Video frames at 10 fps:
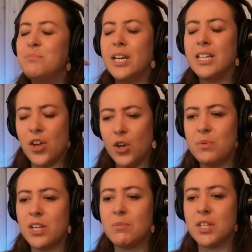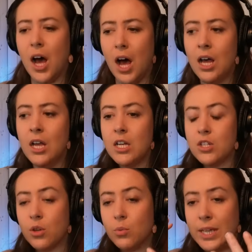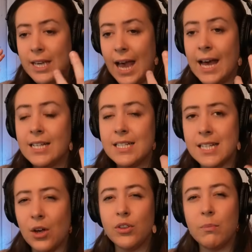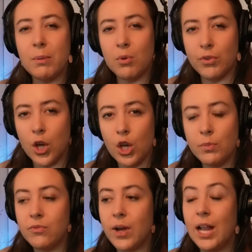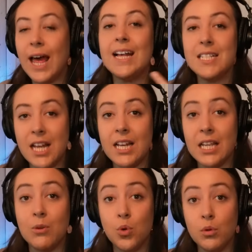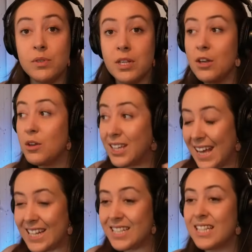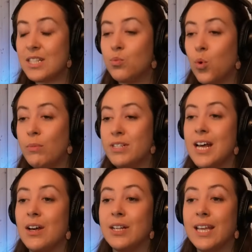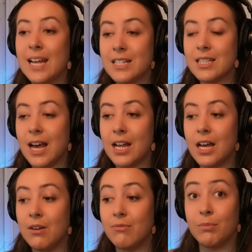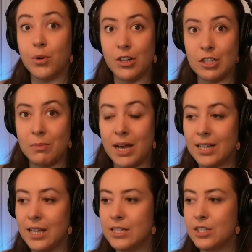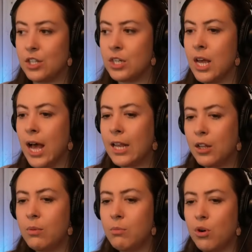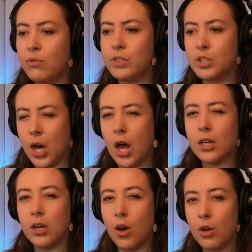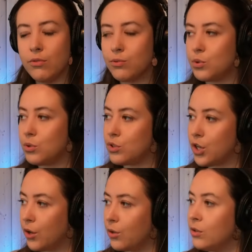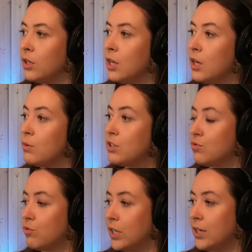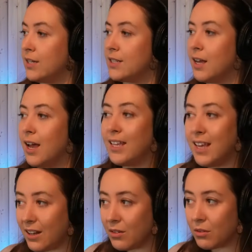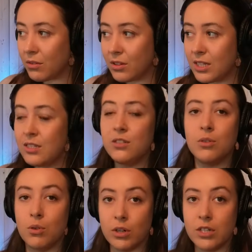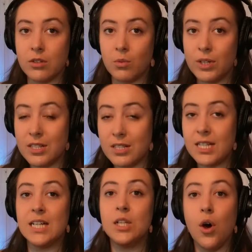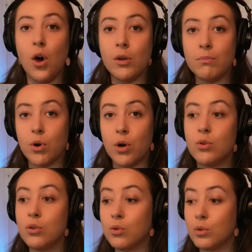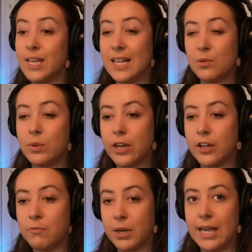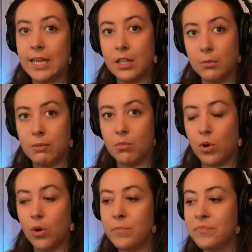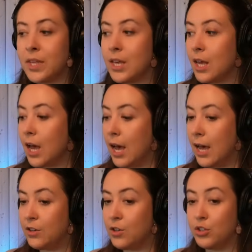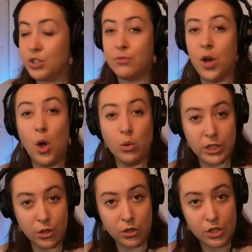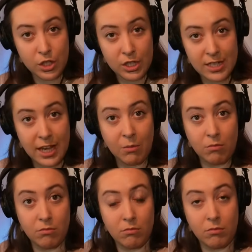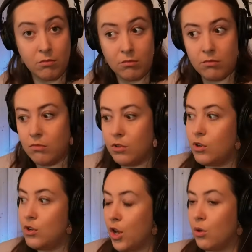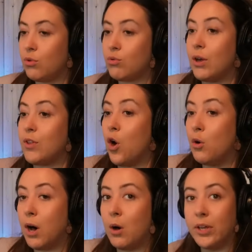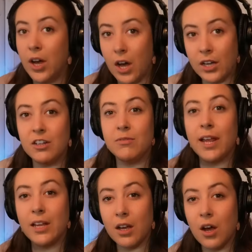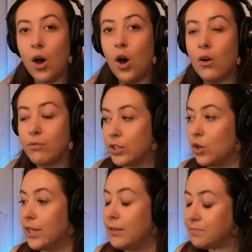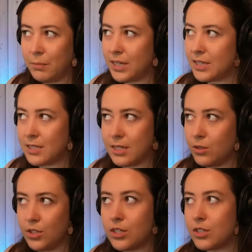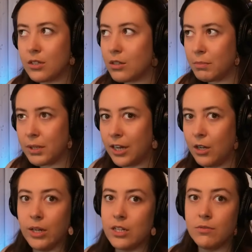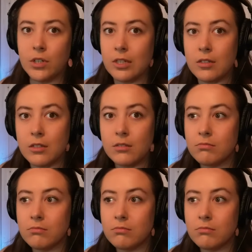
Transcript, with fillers: But he's opening up to the R, so we can sit on a bit more of an open vowel, as then he gets this warmer sound, gets that vibrato back in. It's just a little bit more of a darker overall tone, which is really nice. Again, this is the chorus. We're still on a broken chord. Yes, we're kind of playing a little bit more, not just holding on to the same note throughout the whole bar. We are kind of like hovering on it, but it's still just piano and his voice.